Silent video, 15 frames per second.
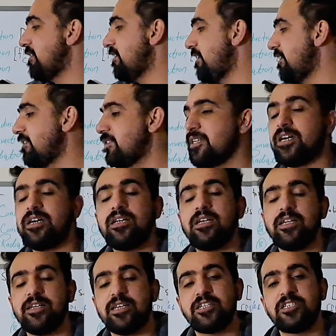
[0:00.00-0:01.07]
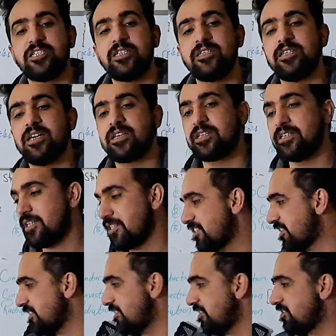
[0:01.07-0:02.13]
in their
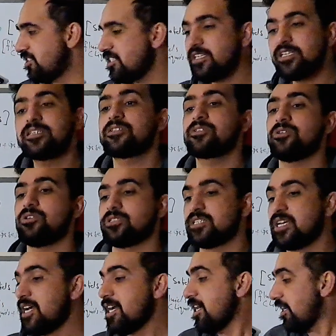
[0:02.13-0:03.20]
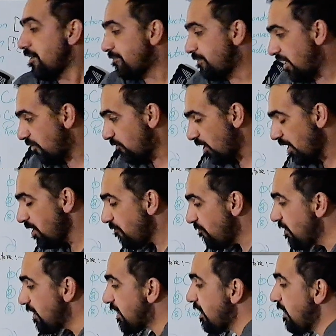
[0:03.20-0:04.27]
kinetic energy stores. But what if
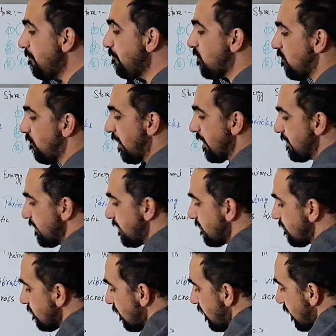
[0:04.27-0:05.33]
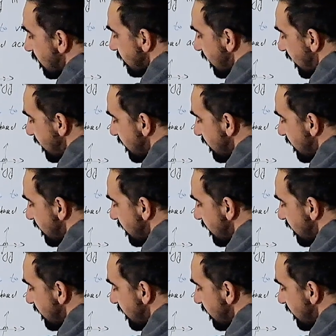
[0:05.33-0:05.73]
we keep providing the